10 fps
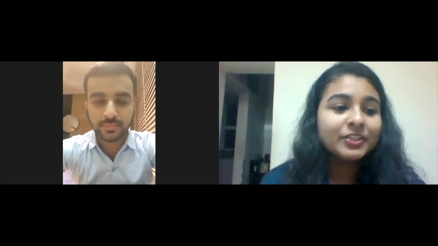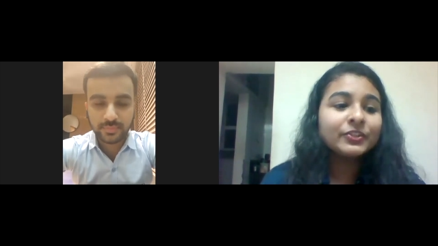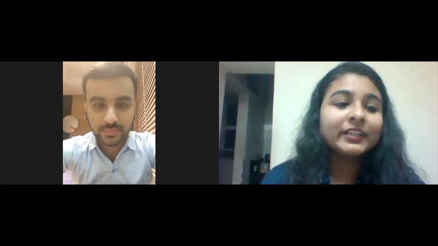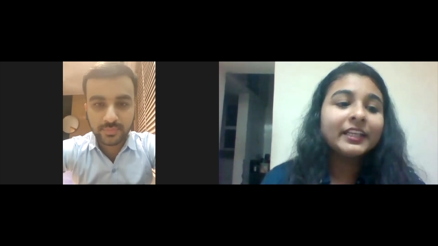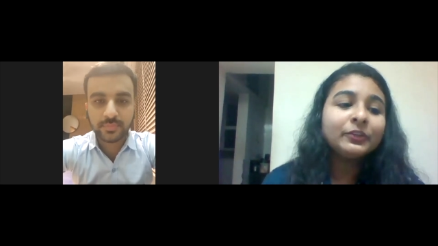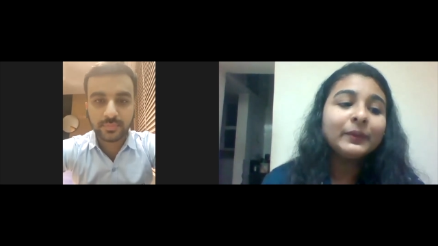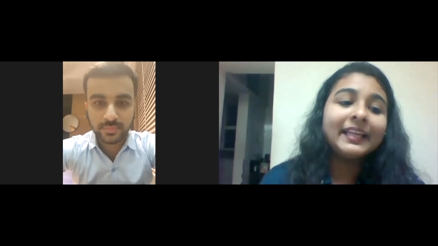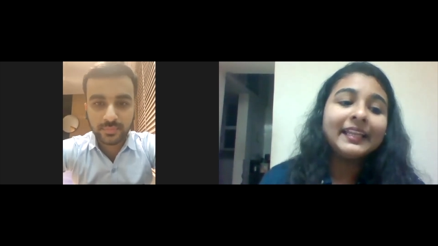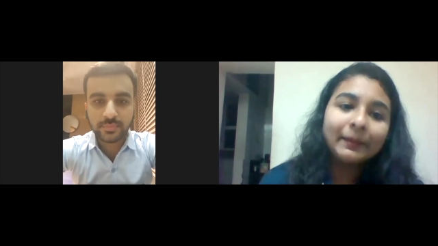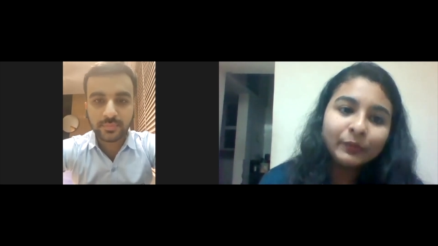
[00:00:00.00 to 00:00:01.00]
Speaker 1: So, can you
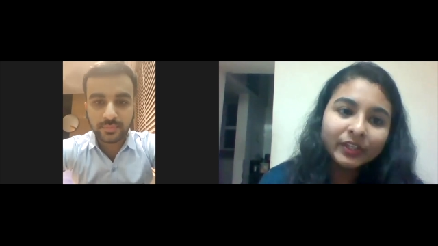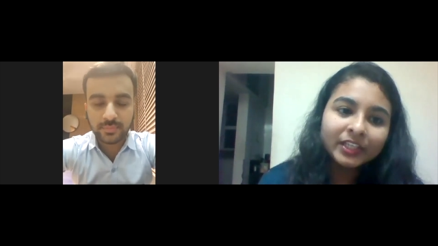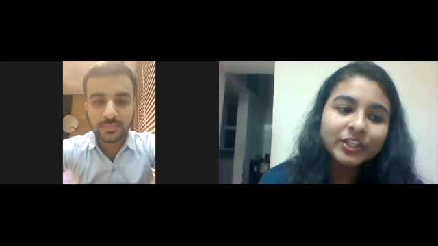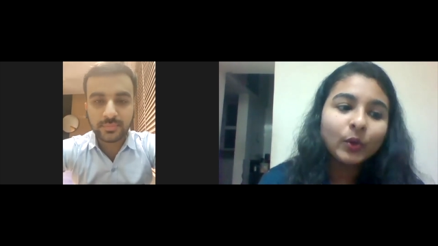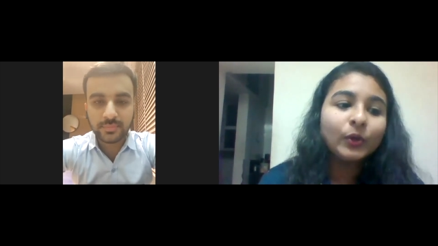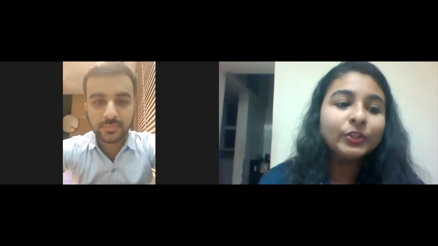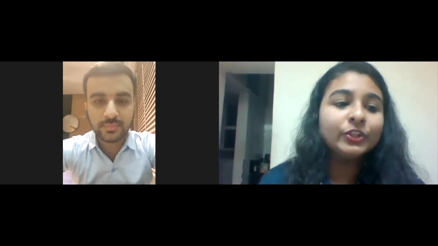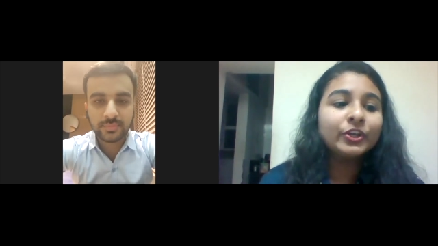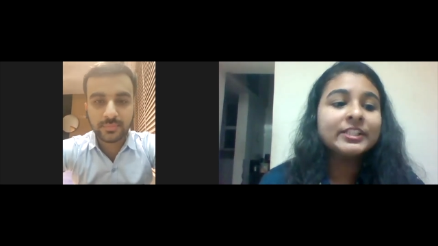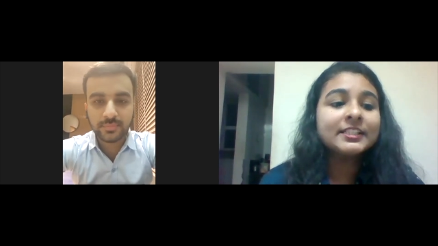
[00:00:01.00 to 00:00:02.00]
elaborate on
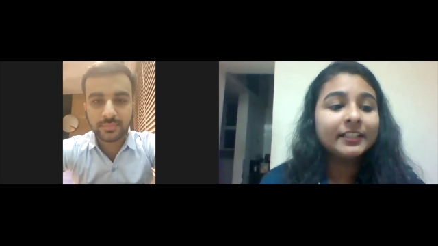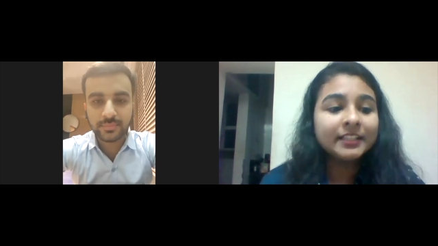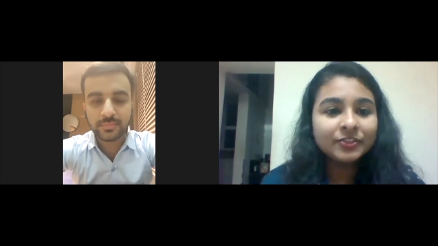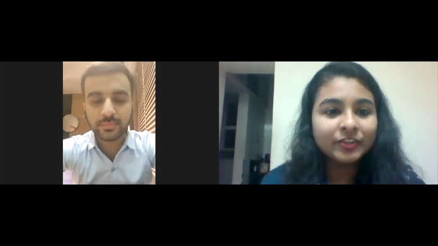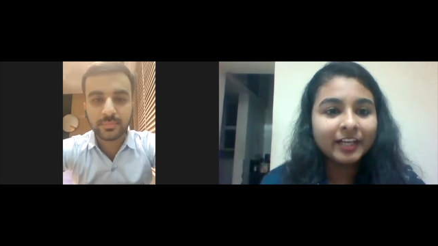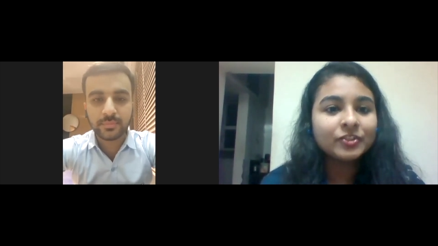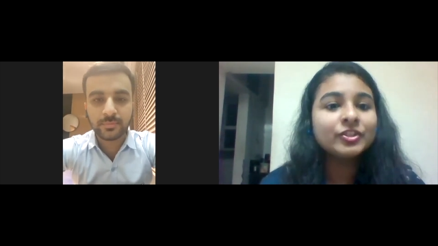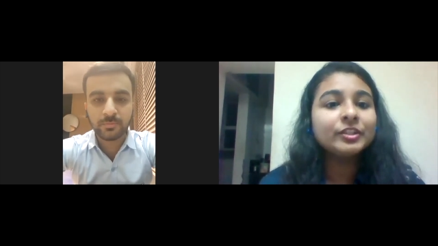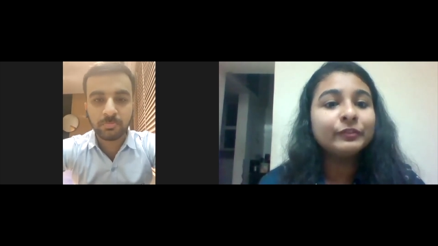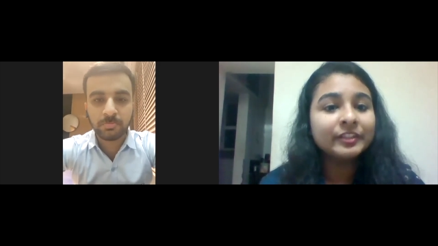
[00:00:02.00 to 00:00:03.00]
your study
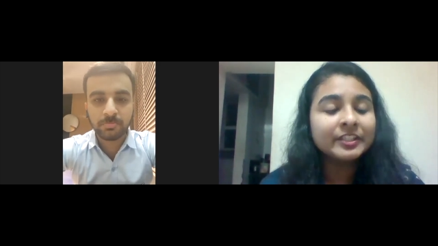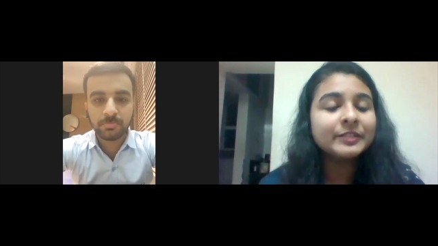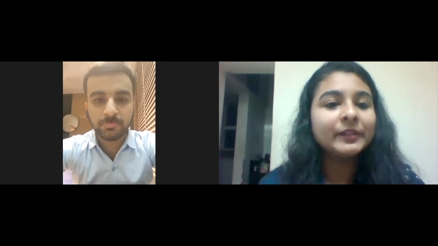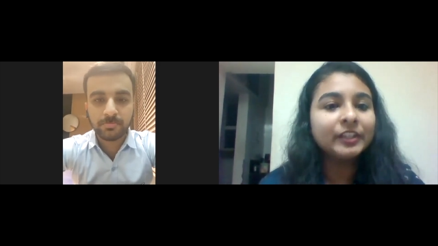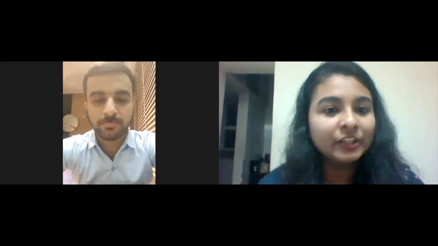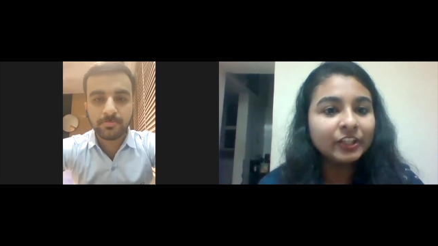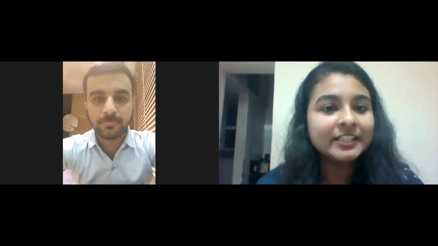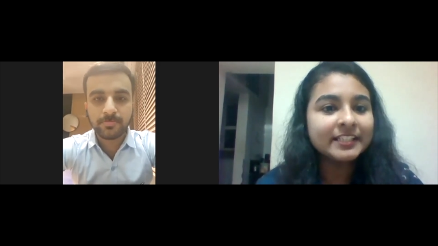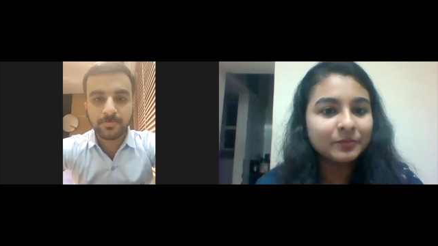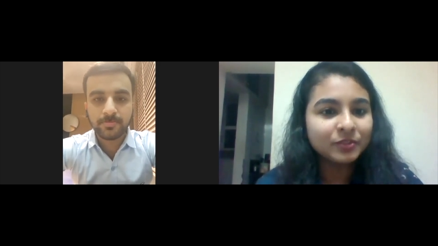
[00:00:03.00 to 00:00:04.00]
strategy for this particular
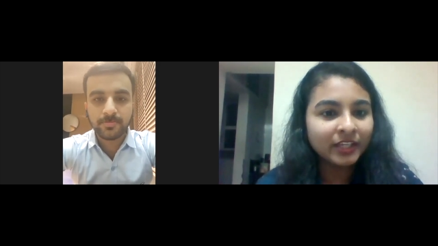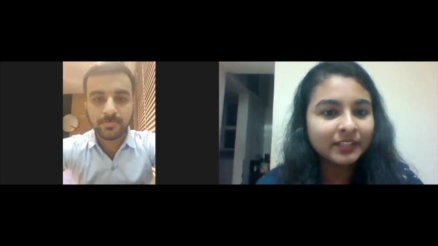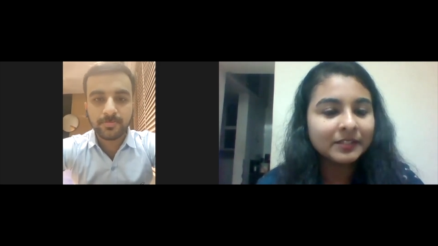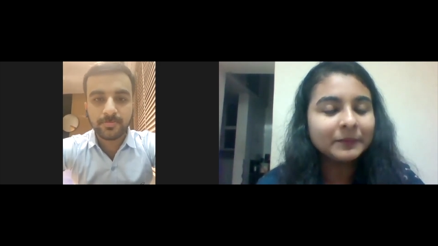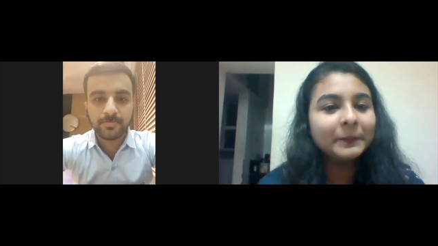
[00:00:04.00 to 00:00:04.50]
subject?